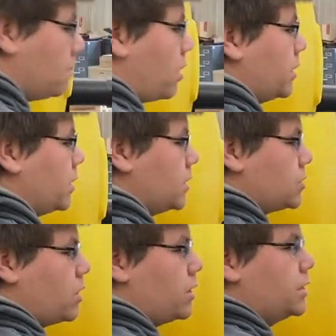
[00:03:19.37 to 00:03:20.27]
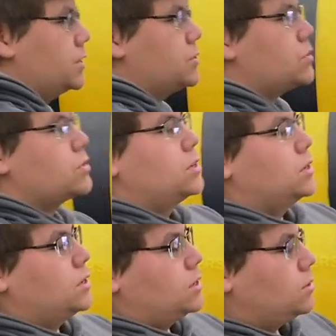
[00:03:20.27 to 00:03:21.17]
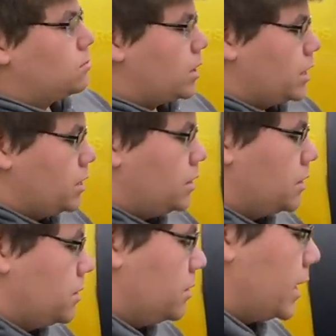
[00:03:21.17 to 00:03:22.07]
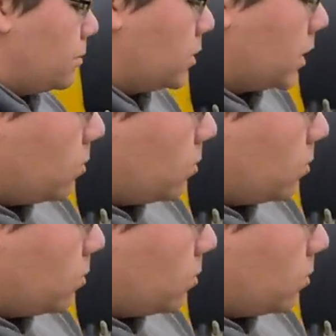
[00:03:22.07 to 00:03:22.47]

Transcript: part of this harness right here that will get